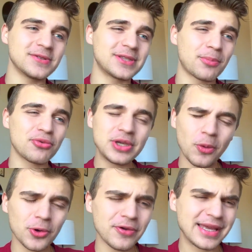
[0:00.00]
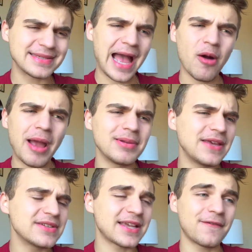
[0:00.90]
The pre-ordering is out. I believe
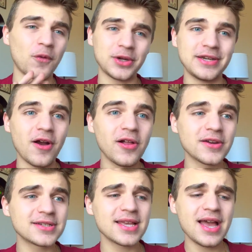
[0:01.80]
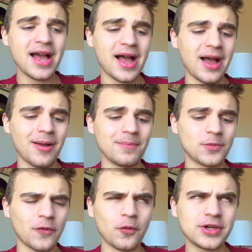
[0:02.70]
it's like $40 um,
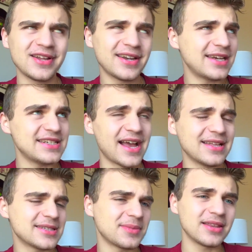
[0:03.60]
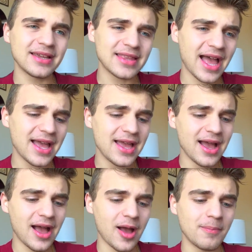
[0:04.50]
or $49.99, something like that
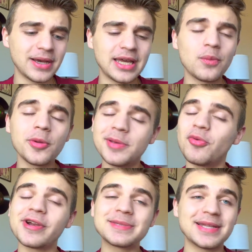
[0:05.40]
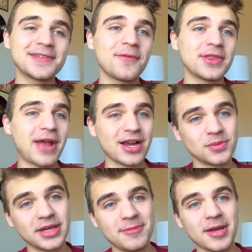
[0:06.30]
um, but it will be more expensive when the
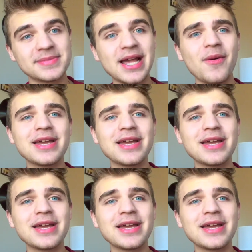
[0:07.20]
actual game comes out.